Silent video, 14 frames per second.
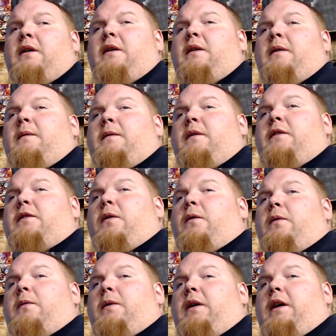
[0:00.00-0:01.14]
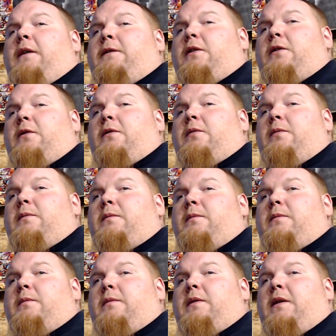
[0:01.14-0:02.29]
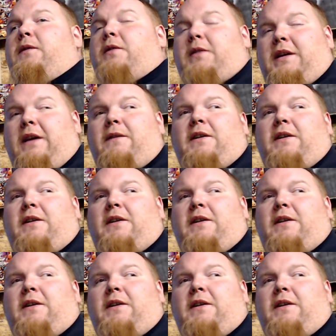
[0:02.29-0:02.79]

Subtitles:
So if you're giving